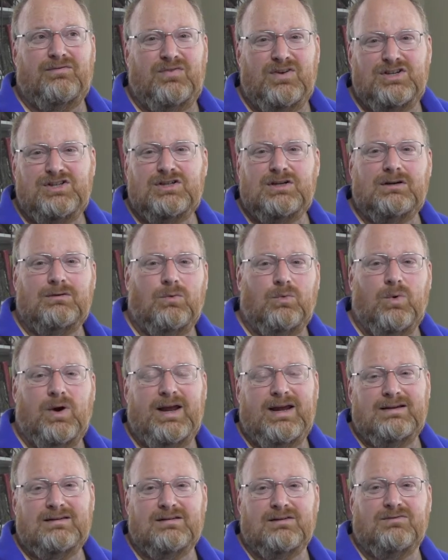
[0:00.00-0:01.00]
efficient
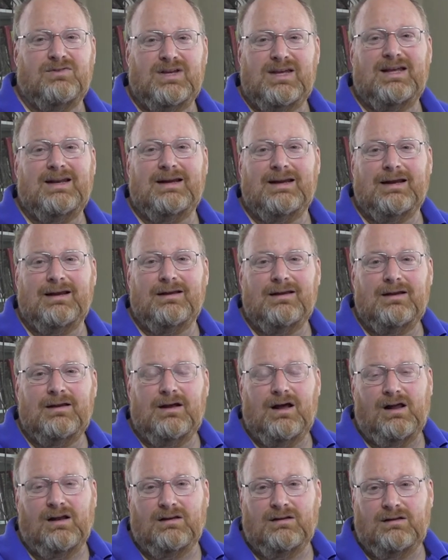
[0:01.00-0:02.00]
ways of getting
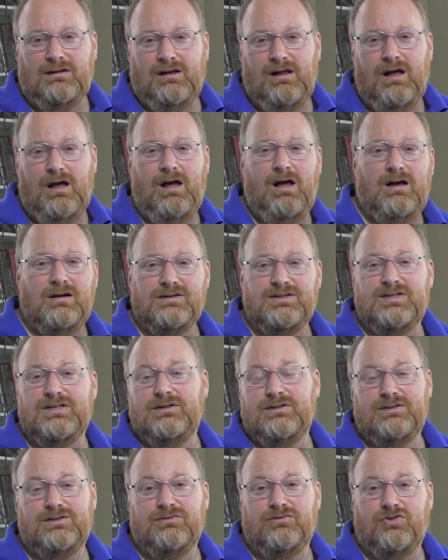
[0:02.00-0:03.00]
a long
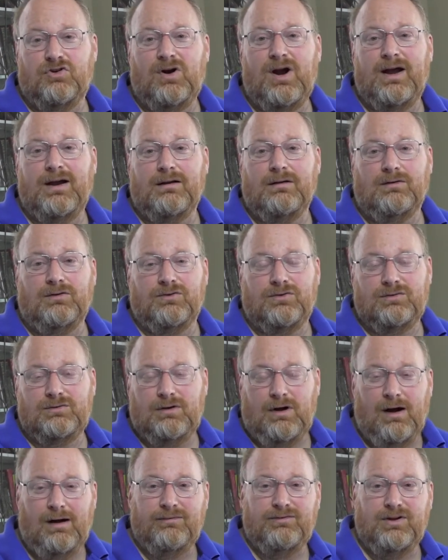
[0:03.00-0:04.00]
series of
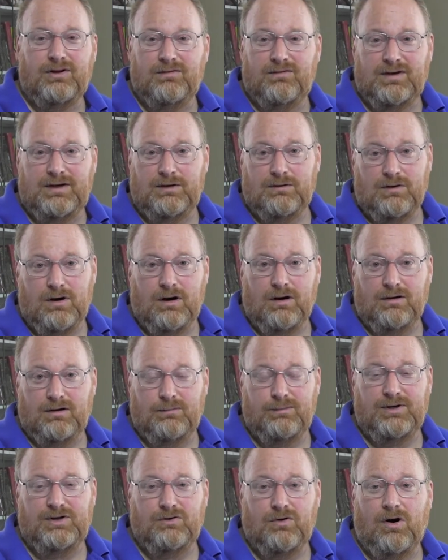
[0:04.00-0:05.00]
triangles off to the video
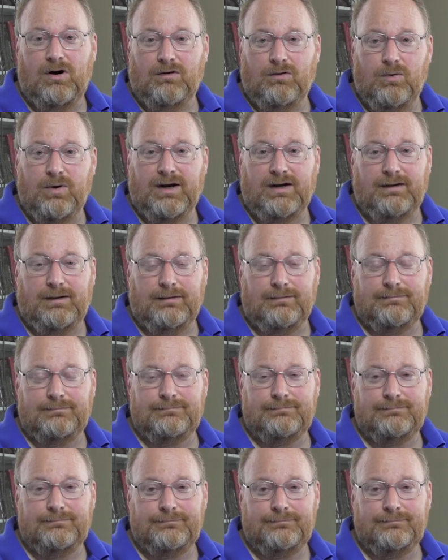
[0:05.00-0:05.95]
card to be drawn quickly.